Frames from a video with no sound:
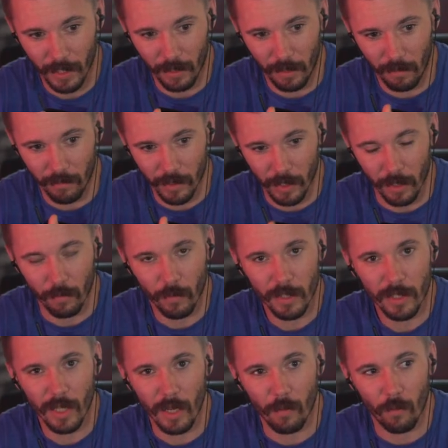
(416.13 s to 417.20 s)
I love lasagna.
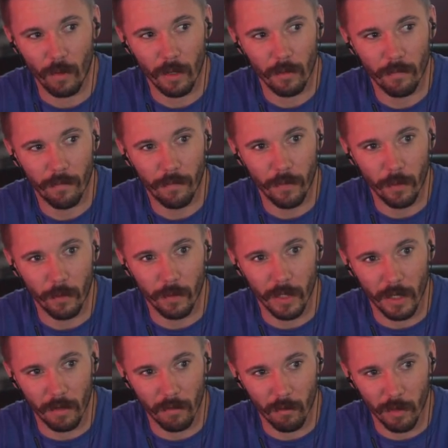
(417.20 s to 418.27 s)
What's that one food
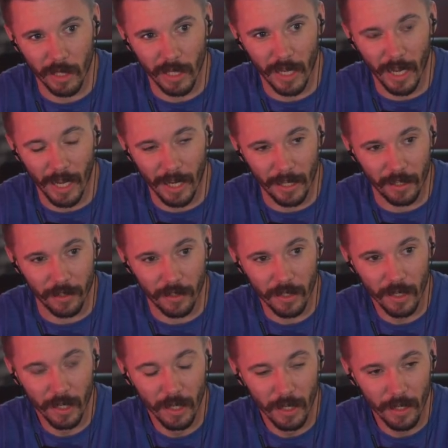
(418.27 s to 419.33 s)
that everybody
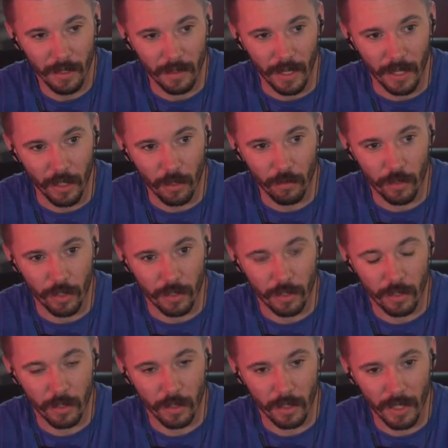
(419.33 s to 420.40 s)
has that you
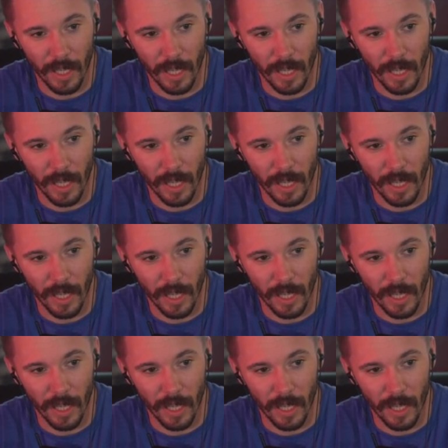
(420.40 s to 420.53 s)
just